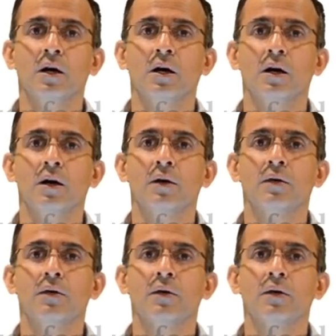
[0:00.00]
Uh,
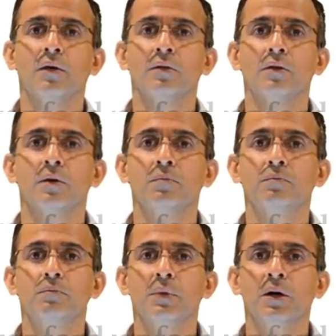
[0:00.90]
the
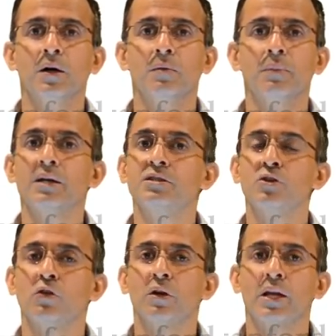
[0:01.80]
uh, best
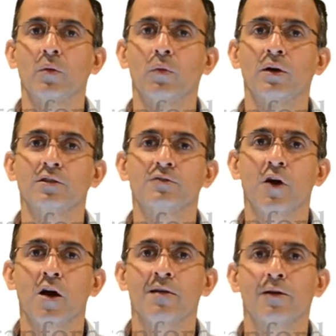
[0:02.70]
neural networks
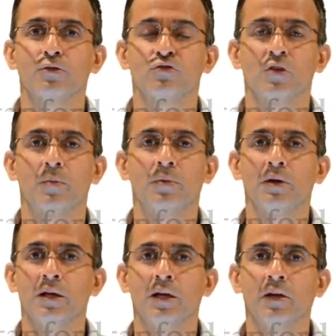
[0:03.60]
far outstrip
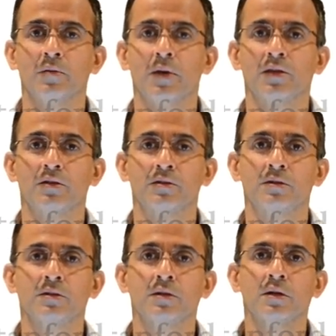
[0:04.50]
any other
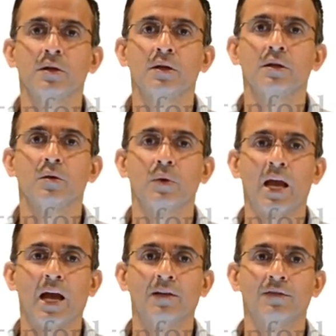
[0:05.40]
methods that we
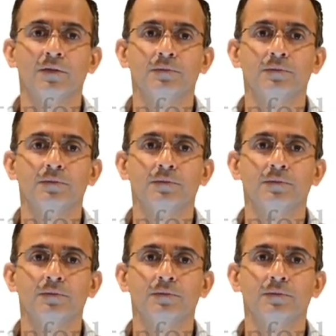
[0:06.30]
have.